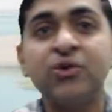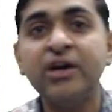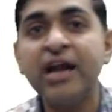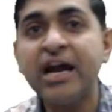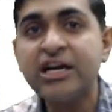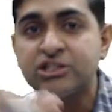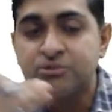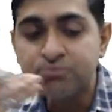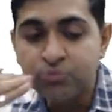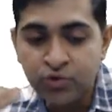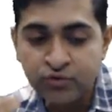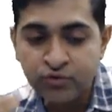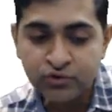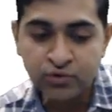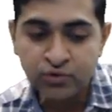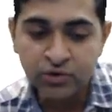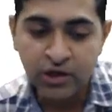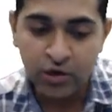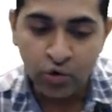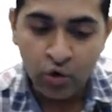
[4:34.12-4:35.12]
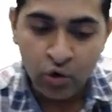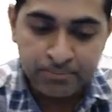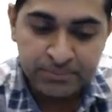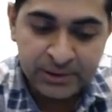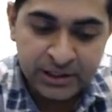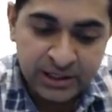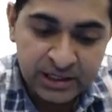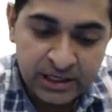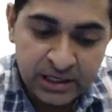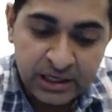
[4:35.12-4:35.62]
let's move to the
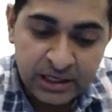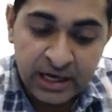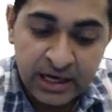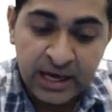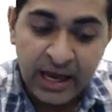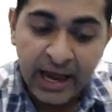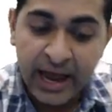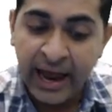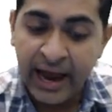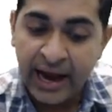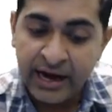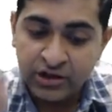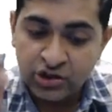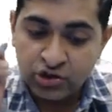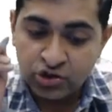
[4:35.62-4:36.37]
OPD and